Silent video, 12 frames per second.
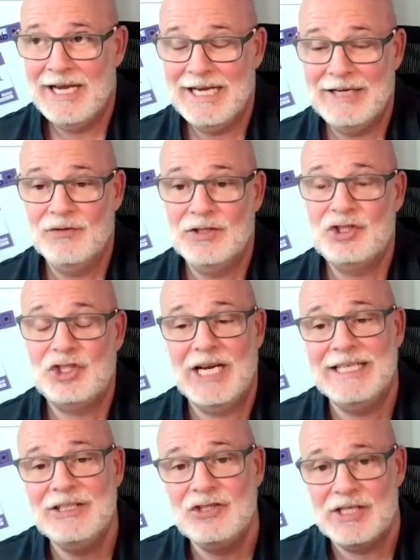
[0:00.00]
in the
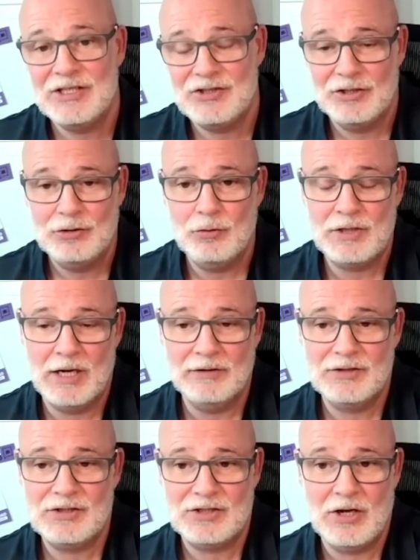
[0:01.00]
changes that you're going
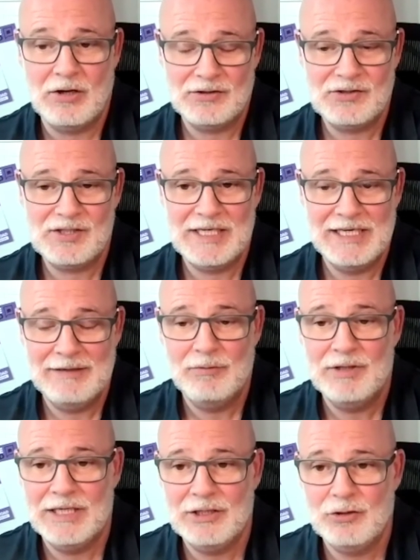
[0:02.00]
to start seeing
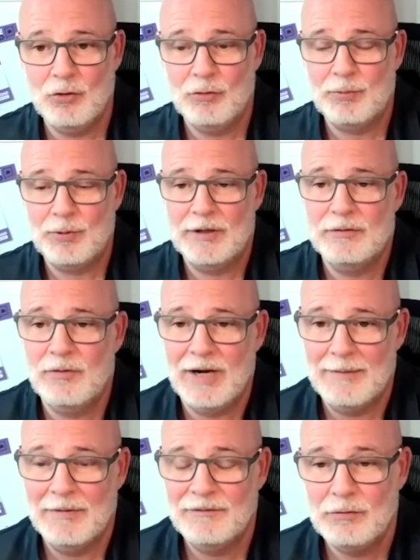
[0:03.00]
within your
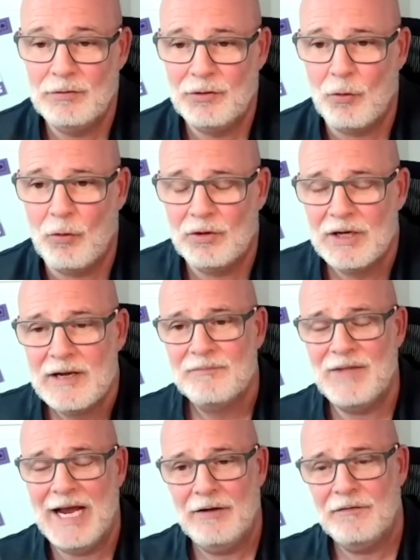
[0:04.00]
program? Have you thought
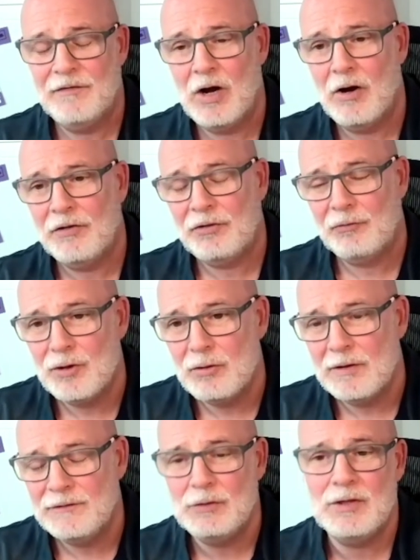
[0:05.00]
that far through?
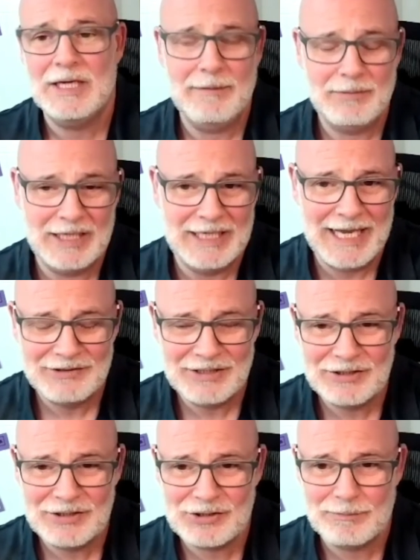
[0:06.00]
Have you connected
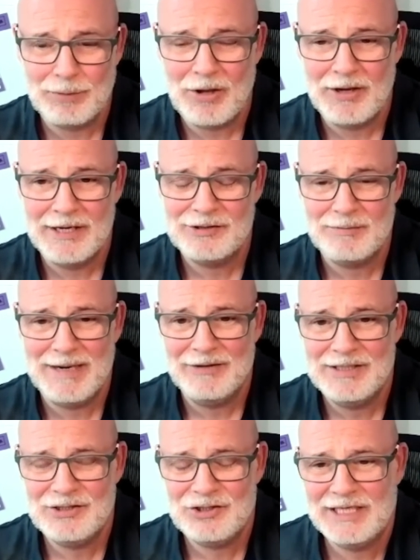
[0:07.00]
to suppliers about
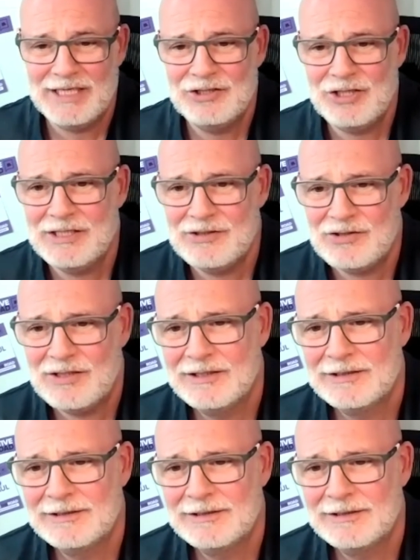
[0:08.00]
these changes?